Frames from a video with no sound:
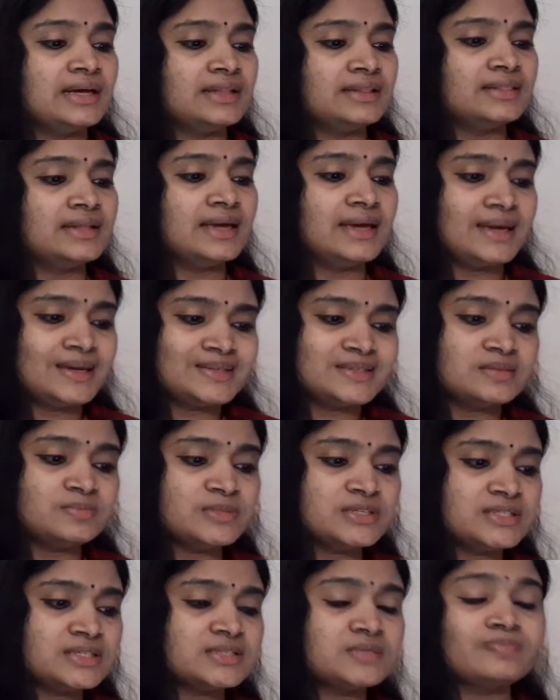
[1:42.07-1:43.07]
The age
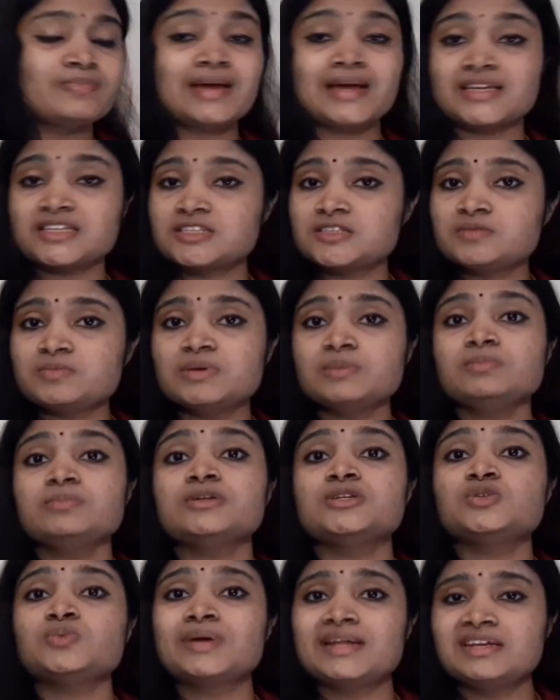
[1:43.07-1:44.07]
limit is maximum
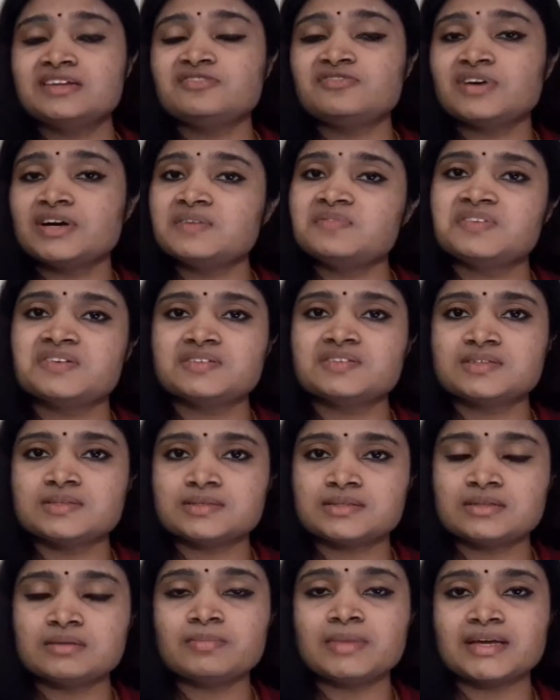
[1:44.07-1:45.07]
25 years
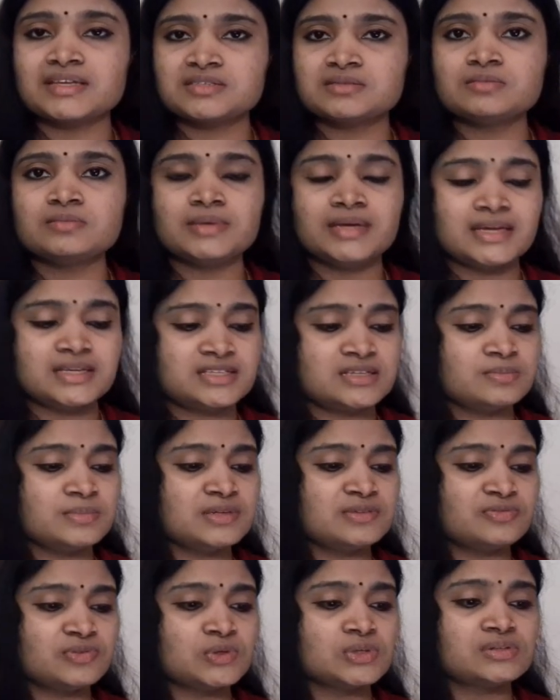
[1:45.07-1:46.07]
is the maximum age limit
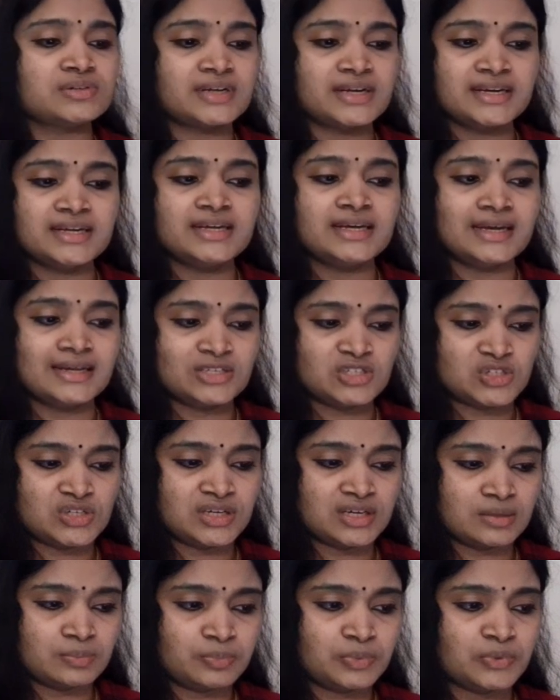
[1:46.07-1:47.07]
for trainee
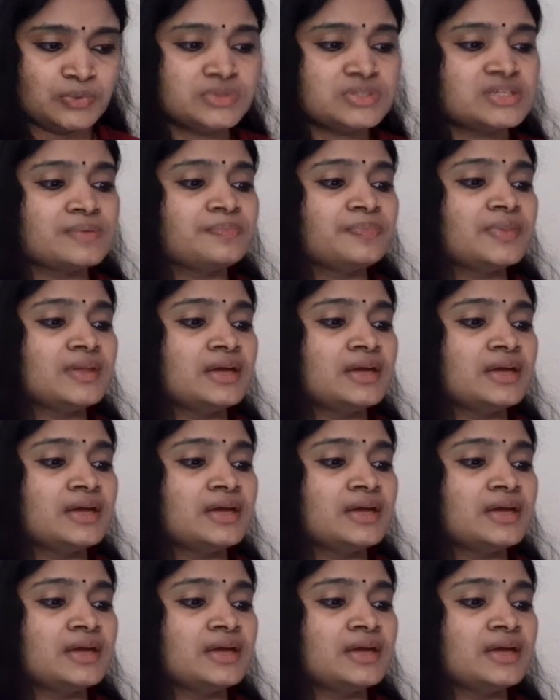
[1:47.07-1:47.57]
engineer post.